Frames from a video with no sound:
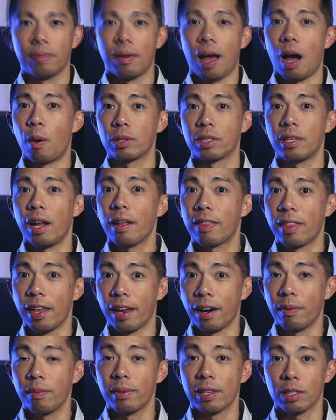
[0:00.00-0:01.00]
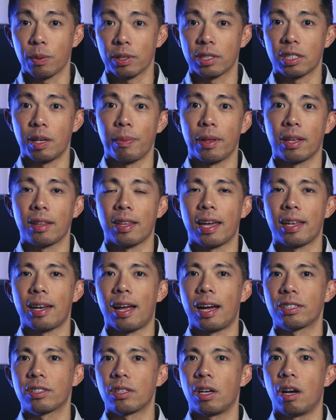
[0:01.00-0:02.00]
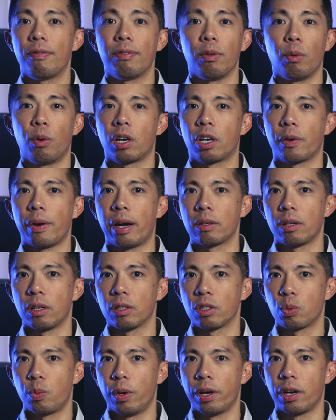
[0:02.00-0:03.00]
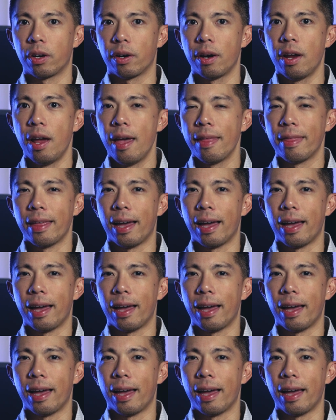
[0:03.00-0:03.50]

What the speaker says: I was not there. This was something that I saw floating around on Twitter